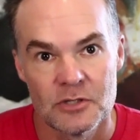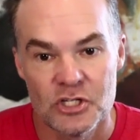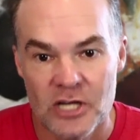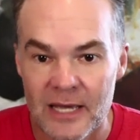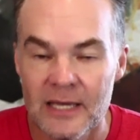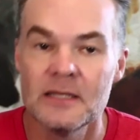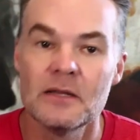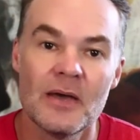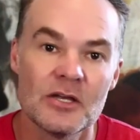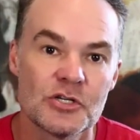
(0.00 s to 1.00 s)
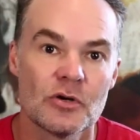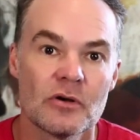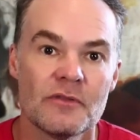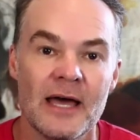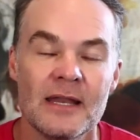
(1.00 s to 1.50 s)
Check in to make
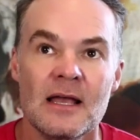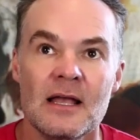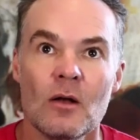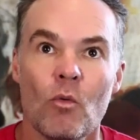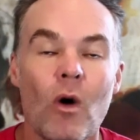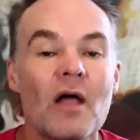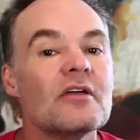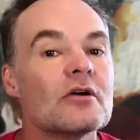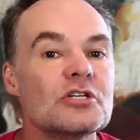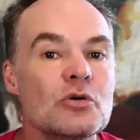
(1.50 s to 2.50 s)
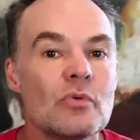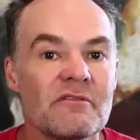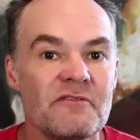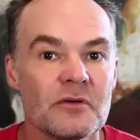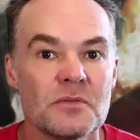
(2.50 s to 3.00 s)
sure that what they're doing
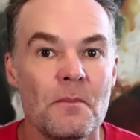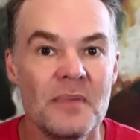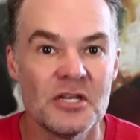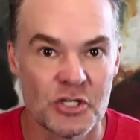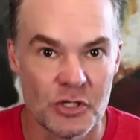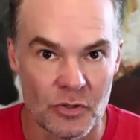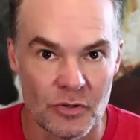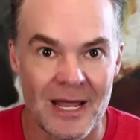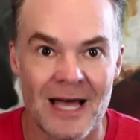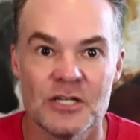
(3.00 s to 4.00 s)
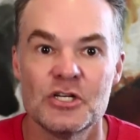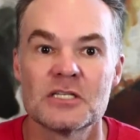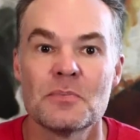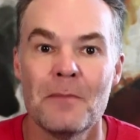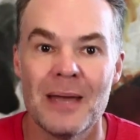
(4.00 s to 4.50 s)
feels missional, not
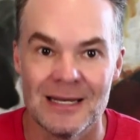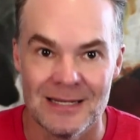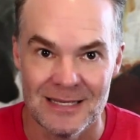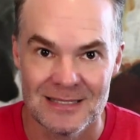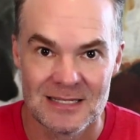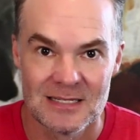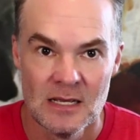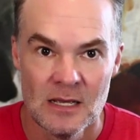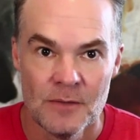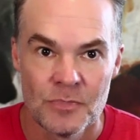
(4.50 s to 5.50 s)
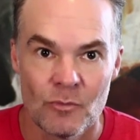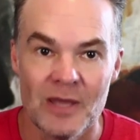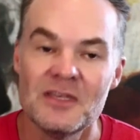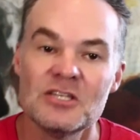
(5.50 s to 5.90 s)
just maintenance, right?